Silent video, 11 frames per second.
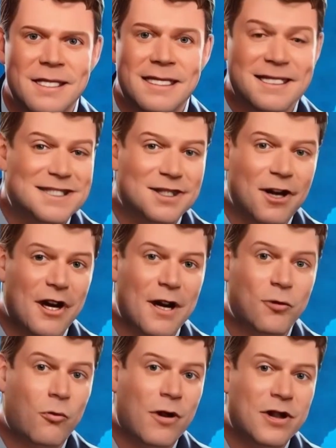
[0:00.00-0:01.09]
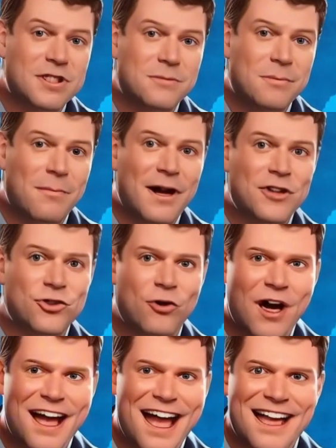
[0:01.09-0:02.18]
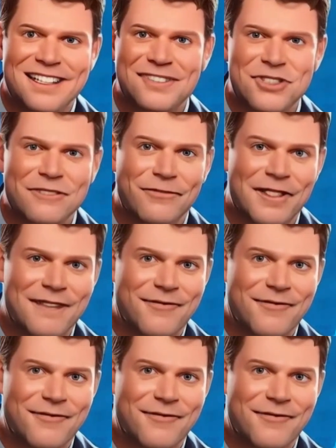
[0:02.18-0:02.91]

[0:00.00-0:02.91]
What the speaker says: Tennessee law now requires him to buy a truck and a Chick-fil-A